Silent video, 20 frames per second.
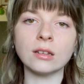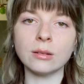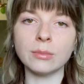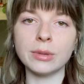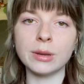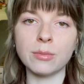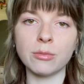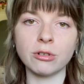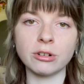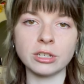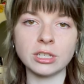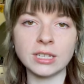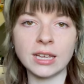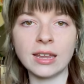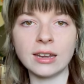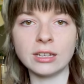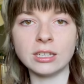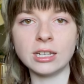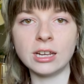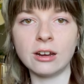bit more
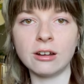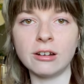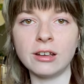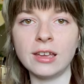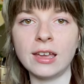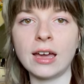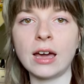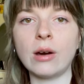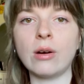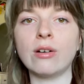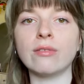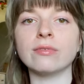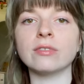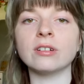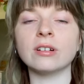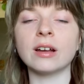sanitary. However,